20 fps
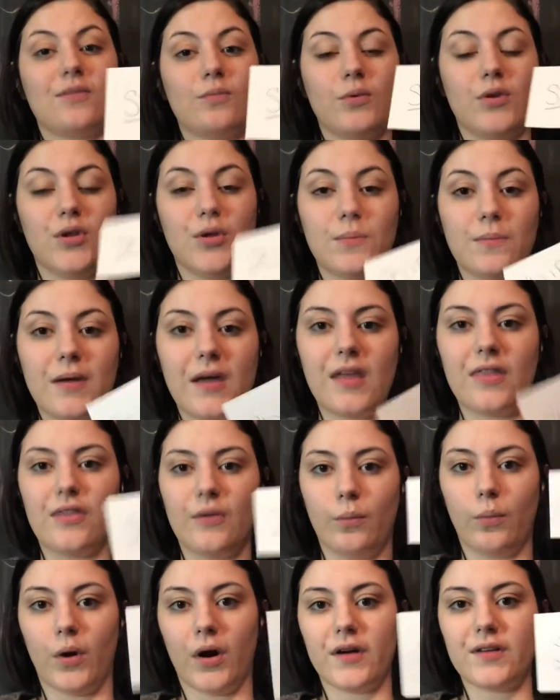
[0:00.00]
When you put the
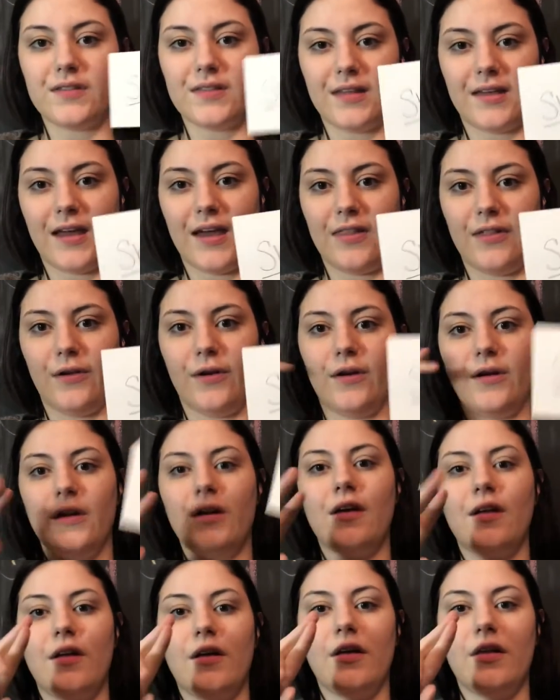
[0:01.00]
words together,
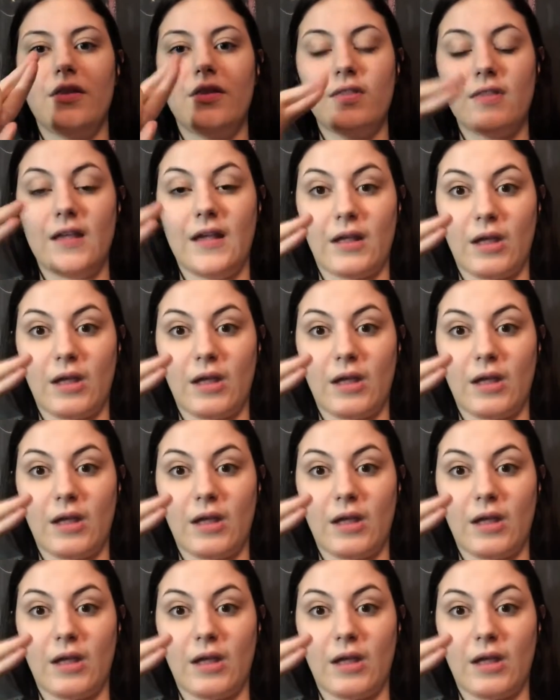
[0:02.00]
it